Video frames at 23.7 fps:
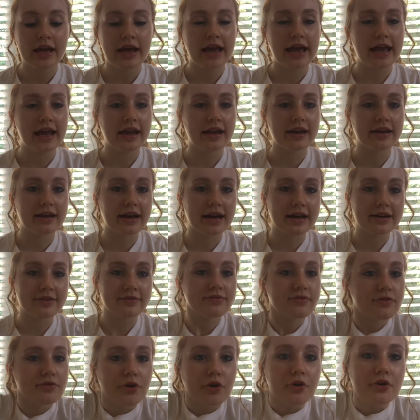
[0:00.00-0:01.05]
And
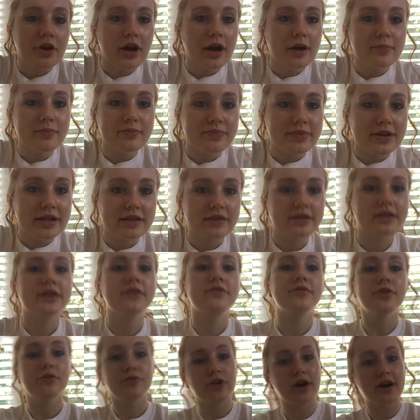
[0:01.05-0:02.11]
I've grown up and
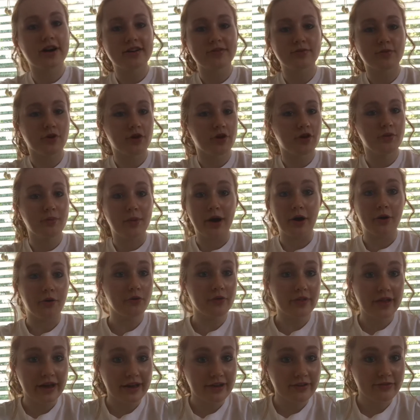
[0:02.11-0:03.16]
lived in Roxborough my whole
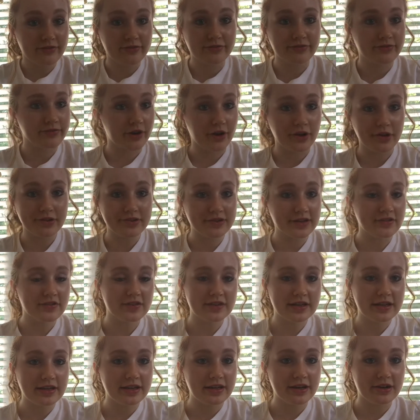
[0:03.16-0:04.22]
life, all
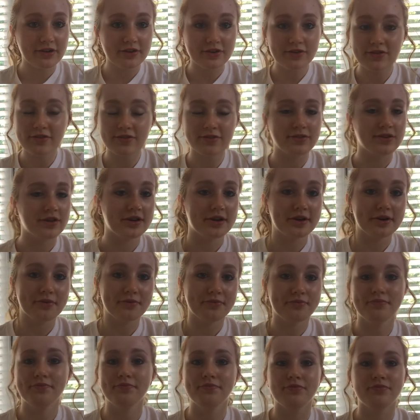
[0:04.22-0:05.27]
17 years, you know.
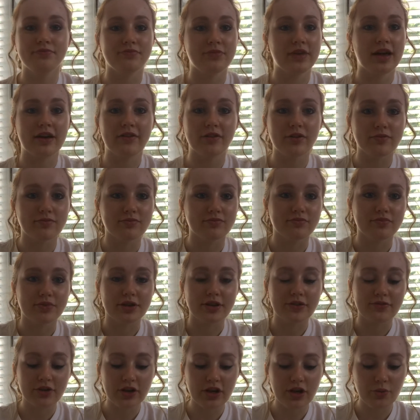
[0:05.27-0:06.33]
I haven't
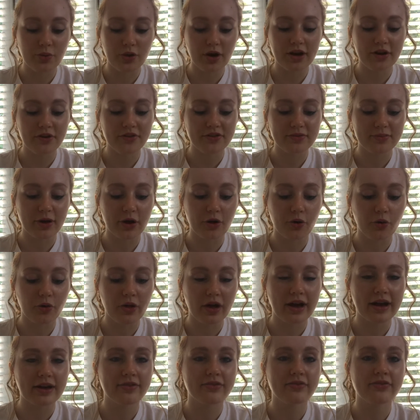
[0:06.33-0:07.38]
lived anywhere else my whole
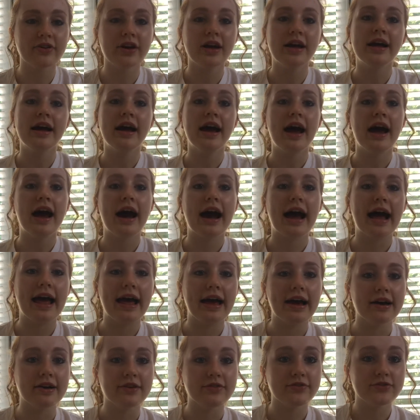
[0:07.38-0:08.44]
life. I
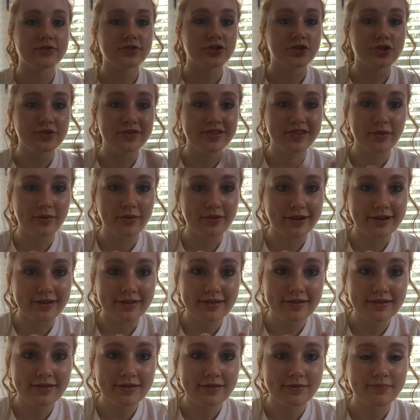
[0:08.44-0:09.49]
have two
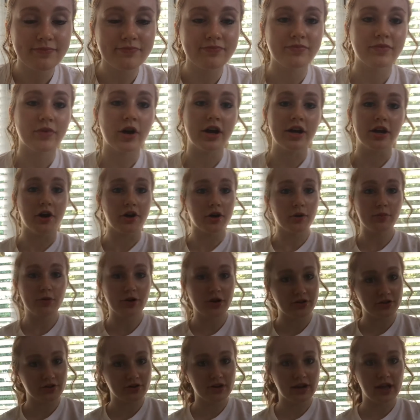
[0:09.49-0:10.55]
siblings, a younger
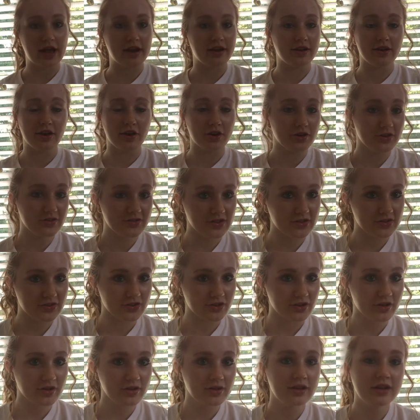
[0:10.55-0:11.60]
brother and a younger
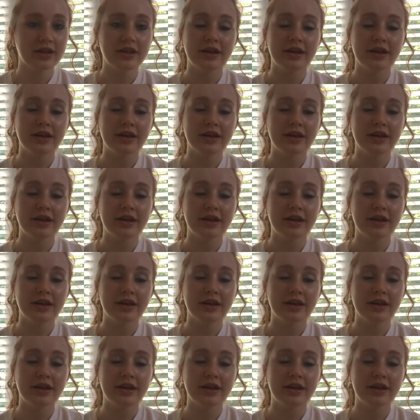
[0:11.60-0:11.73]
sister.